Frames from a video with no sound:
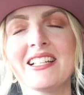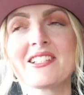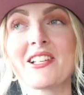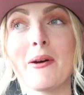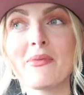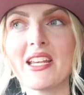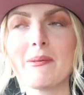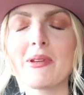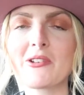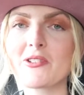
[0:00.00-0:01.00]

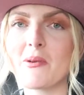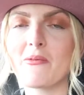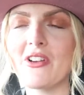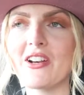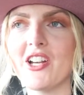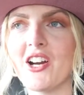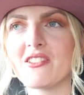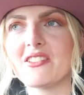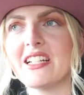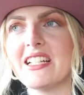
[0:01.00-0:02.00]
something because I'm very
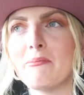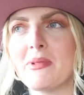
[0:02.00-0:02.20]
hungry.